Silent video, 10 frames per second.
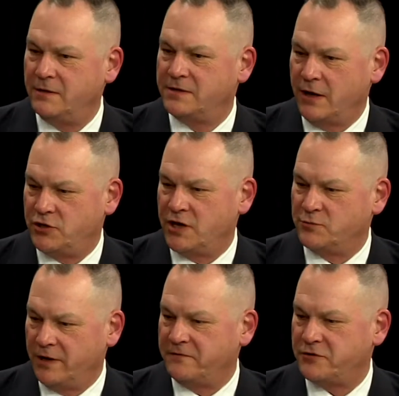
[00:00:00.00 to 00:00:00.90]
such as
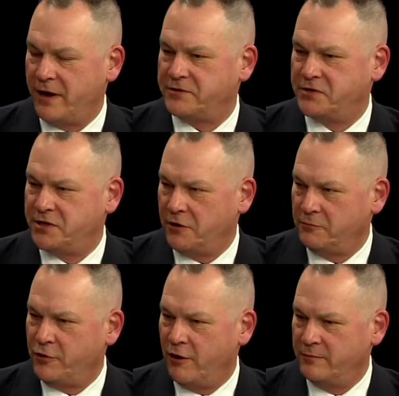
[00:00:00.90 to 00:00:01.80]
one of Strauss's tone
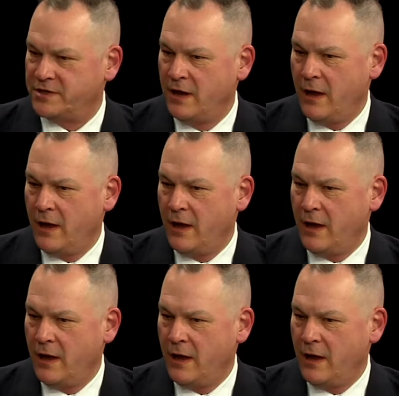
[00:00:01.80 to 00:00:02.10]
poems,